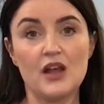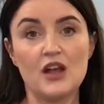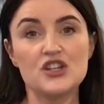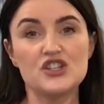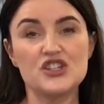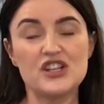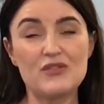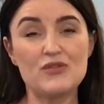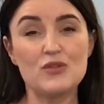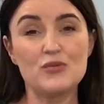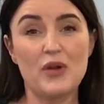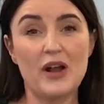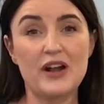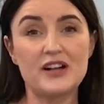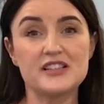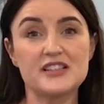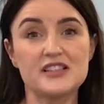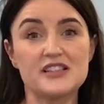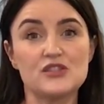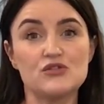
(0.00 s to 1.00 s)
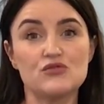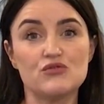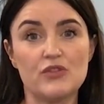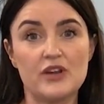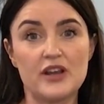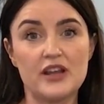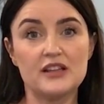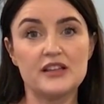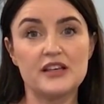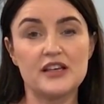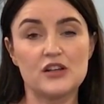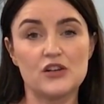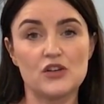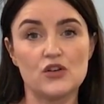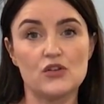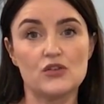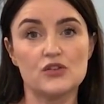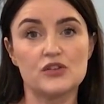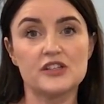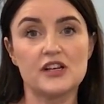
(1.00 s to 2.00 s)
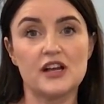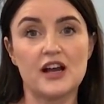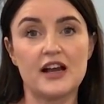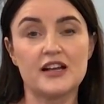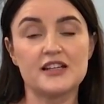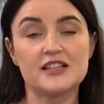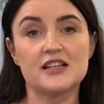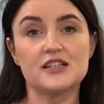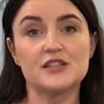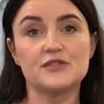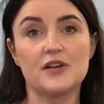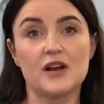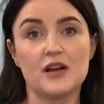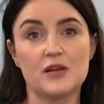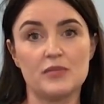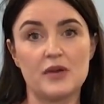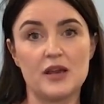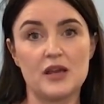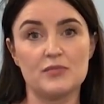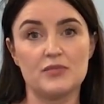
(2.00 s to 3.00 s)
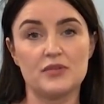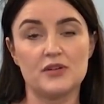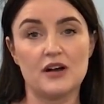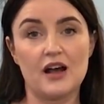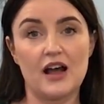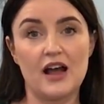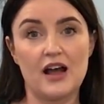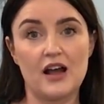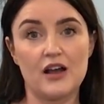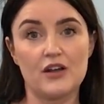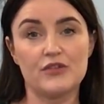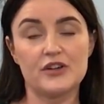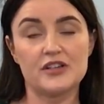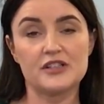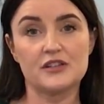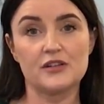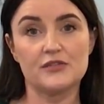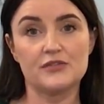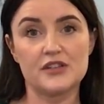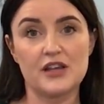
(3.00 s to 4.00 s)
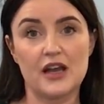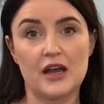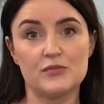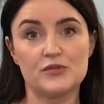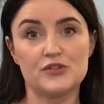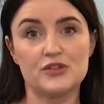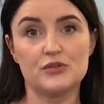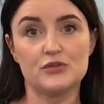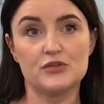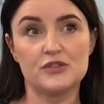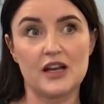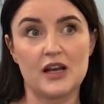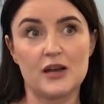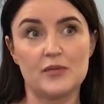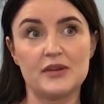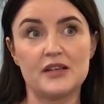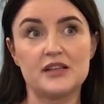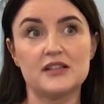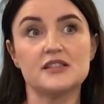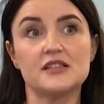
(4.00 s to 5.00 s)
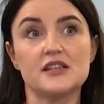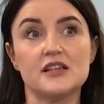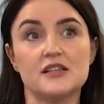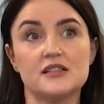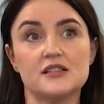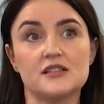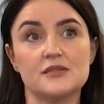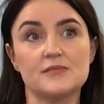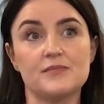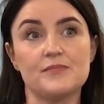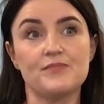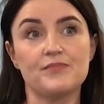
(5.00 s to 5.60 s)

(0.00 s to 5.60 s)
General practice is really good at identifying people at high risk of type 2 diabetes.